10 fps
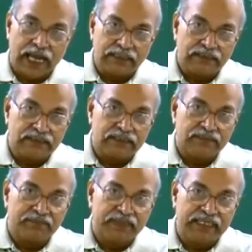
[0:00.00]
at the
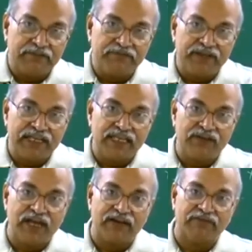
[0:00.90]
periphery
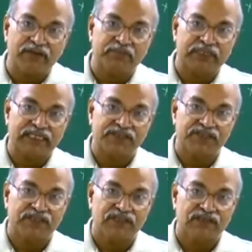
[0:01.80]
you have one
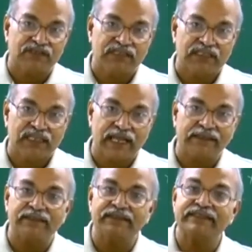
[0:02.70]
potential
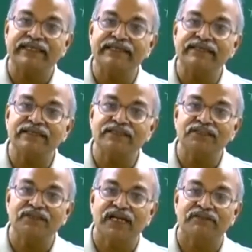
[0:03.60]
and the center
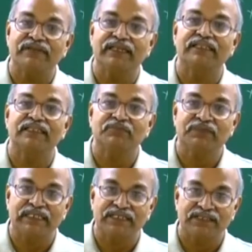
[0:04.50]
you have another
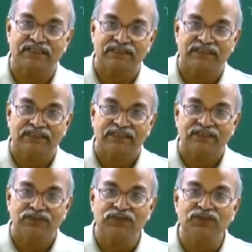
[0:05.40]
potential.
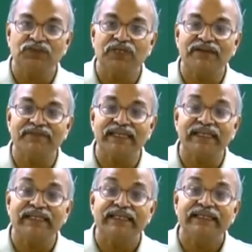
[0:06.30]
So you have a
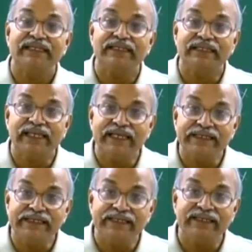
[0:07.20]

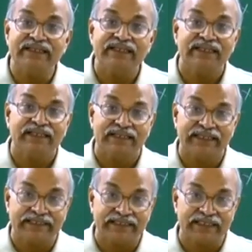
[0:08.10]
radial
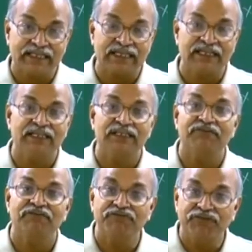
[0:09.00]
electric
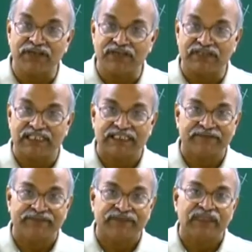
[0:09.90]
field.
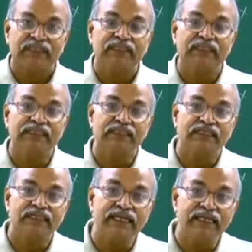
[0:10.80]
This
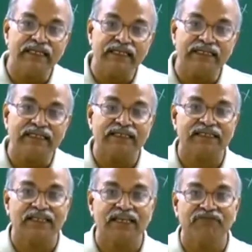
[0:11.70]
radial
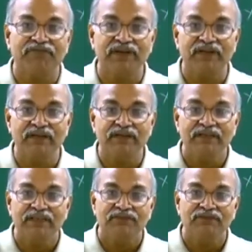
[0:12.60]
electric field
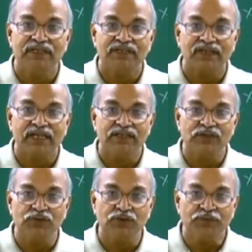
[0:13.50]
will try
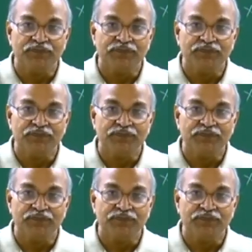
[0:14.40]
to